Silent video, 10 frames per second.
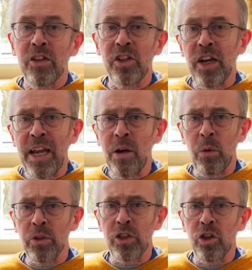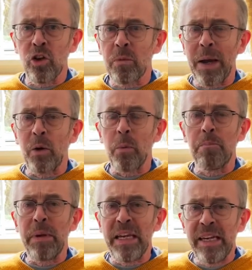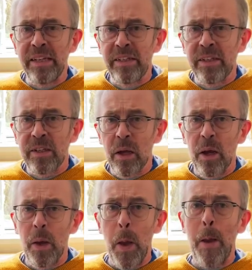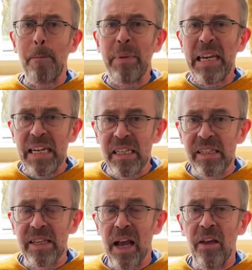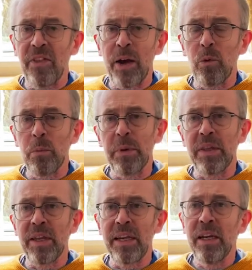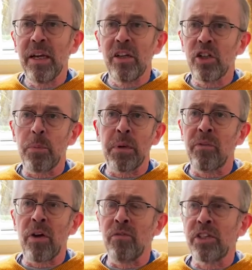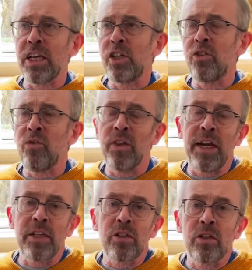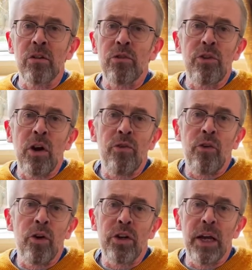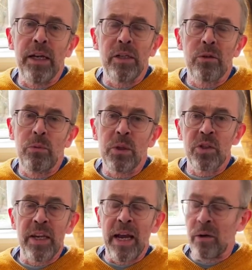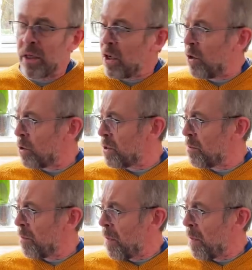Today I want to talk about beads, and that will be the topic of conversation for the next 3 or 4 days. We'll see how it goes.